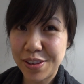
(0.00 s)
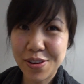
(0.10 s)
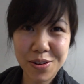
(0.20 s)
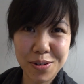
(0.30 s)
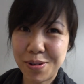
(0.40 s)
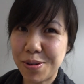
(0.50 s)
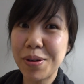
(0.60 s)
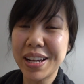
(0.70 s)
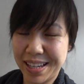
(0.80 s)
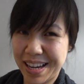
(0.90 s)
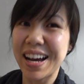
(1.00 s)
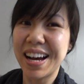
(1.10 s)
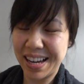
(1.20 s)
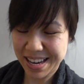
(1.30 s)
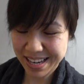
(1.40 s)
No.
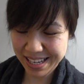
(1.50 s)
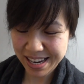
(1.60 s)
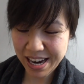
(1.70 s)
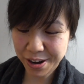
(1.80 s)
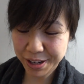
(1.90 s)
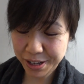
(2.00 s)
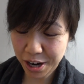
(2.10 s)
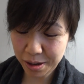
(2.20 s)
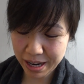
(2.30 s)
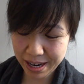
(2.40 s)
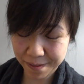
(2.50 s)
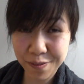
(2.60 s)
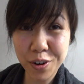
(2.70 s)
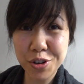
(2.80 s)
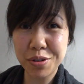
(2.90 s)
I had
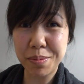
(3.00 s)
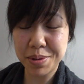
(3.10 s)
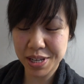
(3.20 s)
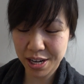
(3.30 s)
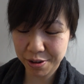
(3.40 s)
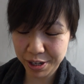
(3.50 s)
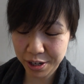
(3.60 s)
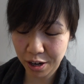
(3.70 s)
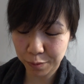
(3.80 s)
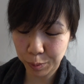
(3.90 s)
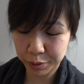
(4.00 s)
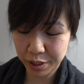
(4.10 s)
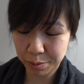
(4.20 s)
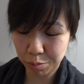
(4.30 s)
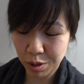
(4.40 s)
4 shrimps and I already gobbled
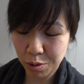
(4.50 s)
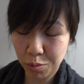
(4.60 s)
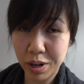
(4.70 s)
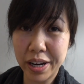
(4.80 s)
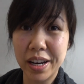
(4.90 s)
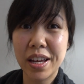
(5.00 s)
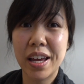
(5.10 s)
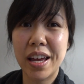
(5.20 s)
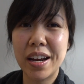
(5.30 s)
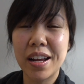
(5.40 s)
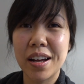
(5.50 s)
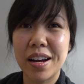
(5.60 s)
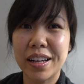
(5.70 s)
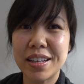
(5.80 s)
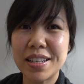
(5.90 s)
up 1. And
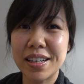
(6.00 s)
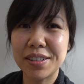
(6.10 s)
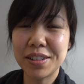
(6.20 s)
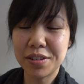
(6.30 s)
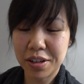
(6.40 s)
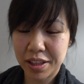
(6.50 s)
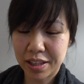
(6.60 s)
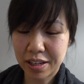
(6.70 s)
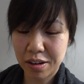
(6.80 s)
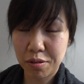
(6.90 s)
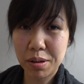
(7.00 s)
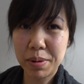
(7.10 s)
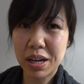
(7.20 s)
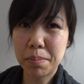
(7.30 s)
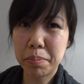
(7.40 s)
I can tell you that we
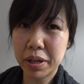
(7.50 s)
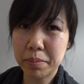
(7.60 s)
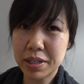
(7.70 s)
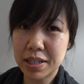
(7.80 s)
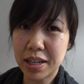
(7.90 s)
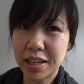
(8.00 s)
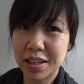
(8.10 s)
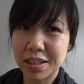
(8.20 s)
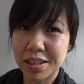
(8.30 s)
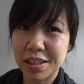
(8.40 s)
made a big mistake.